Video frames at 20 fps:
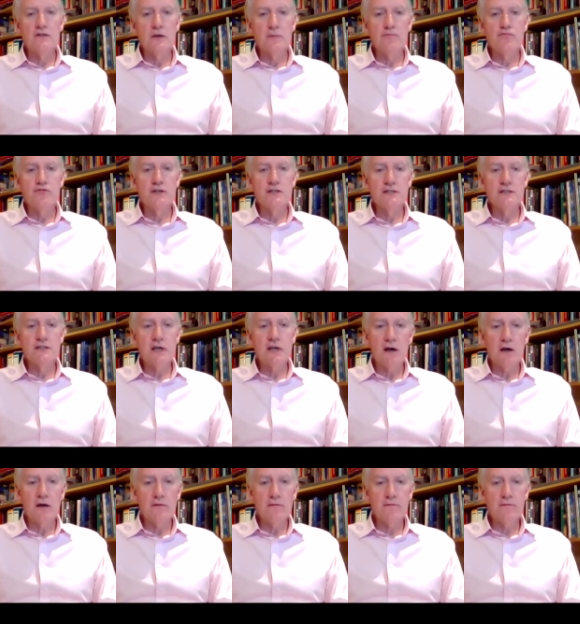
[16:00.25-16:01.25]
to
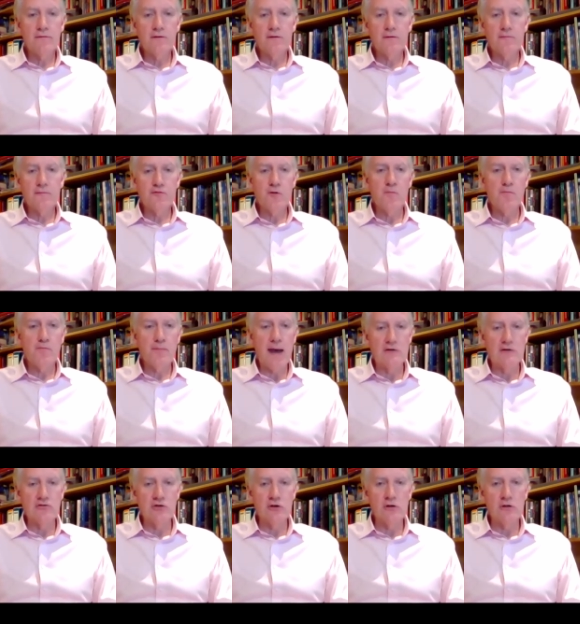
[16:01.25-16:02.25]
preserve from
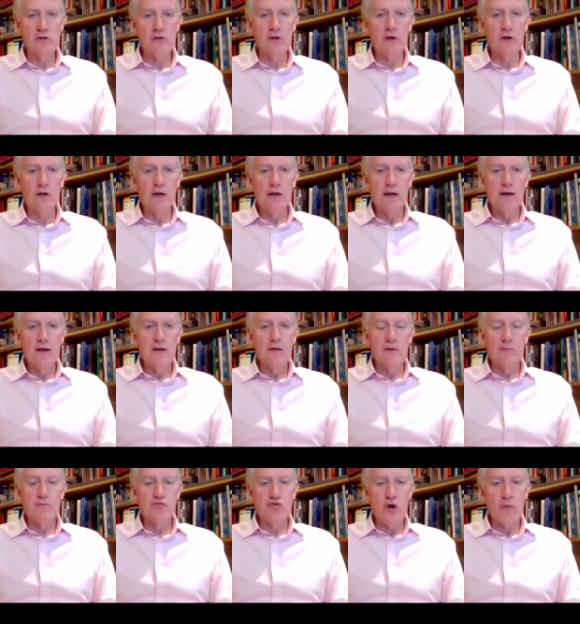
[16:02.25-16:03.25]
peril the
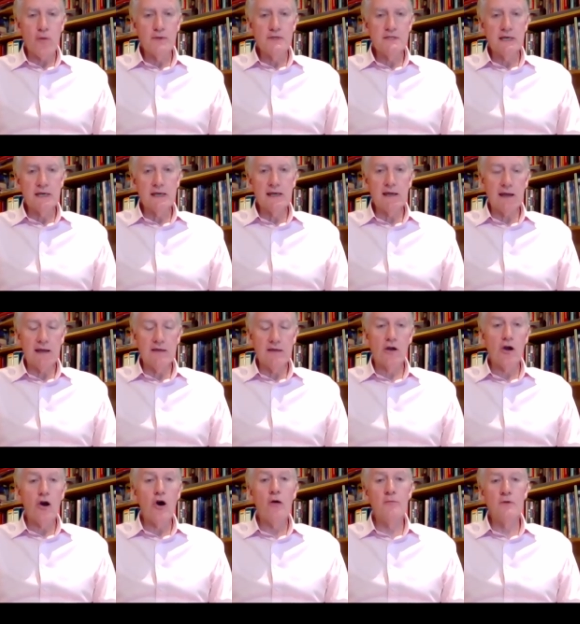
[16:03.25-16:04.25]
property in the
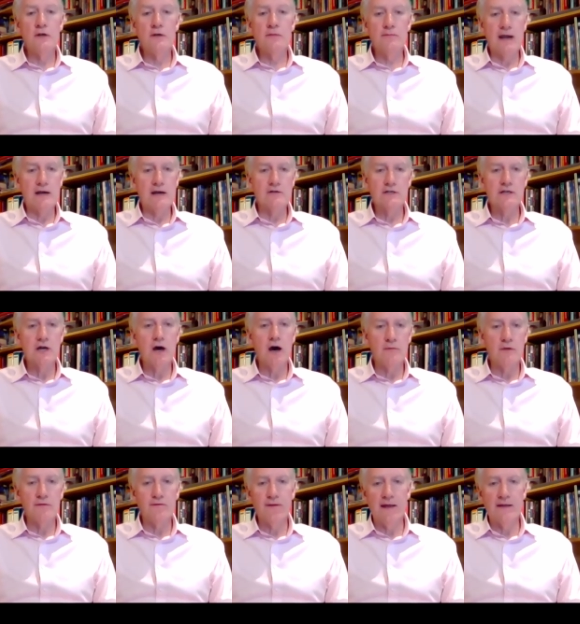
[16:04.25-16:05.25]
common maritime
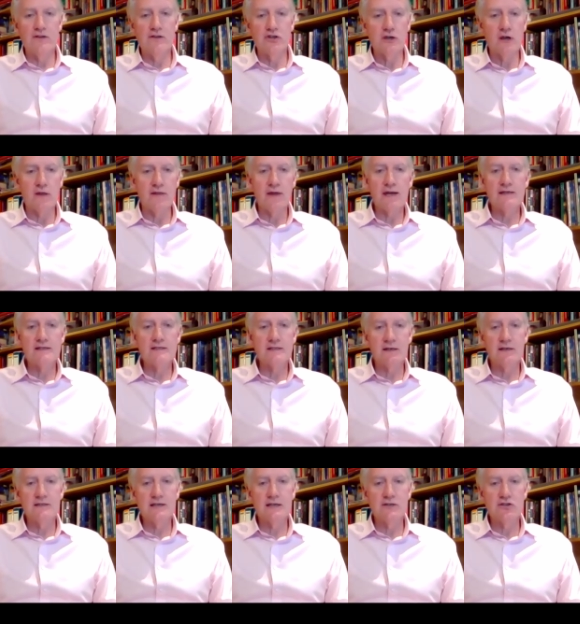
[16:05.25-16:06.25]
adventure. That is
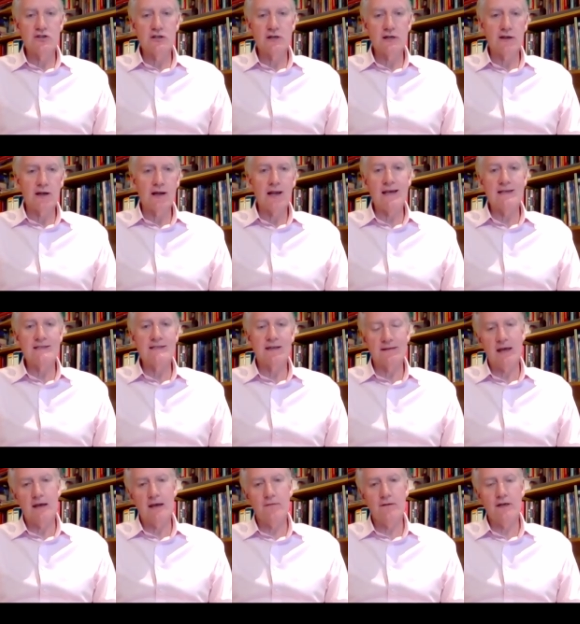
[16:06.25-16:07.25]
essentially the classic
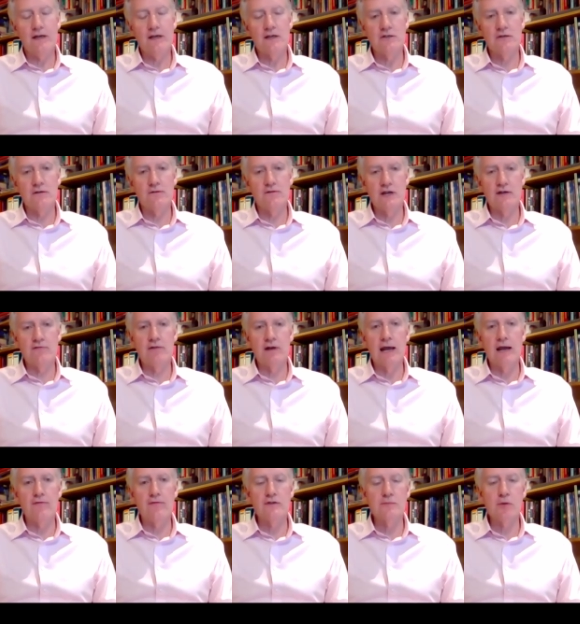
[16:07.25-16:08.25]
definition of general average.